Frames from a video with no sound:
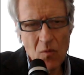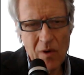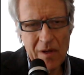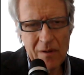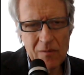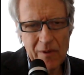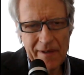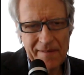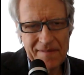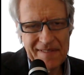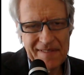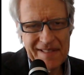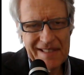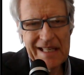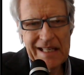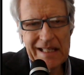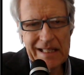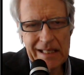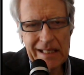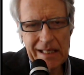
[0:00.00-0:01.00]
Well, we've
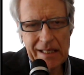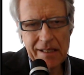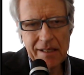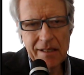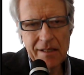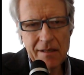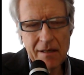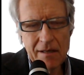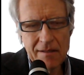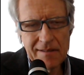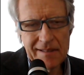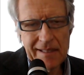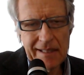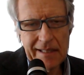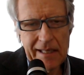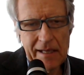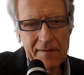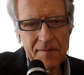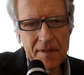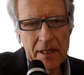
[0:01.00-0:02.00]
seen,
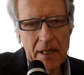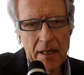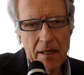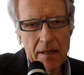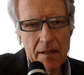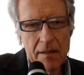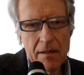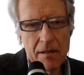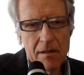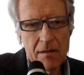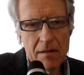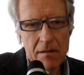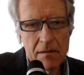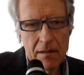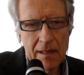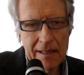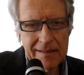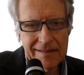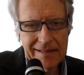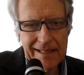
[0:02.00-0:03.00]
South Africa
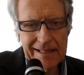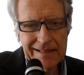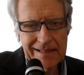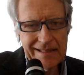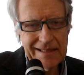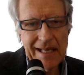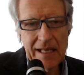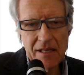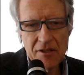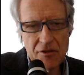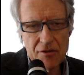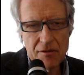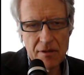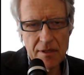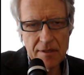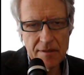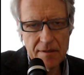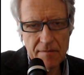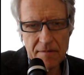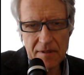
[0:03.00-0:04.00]
has had
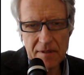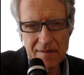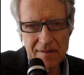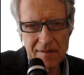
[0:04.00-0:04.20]
centuries of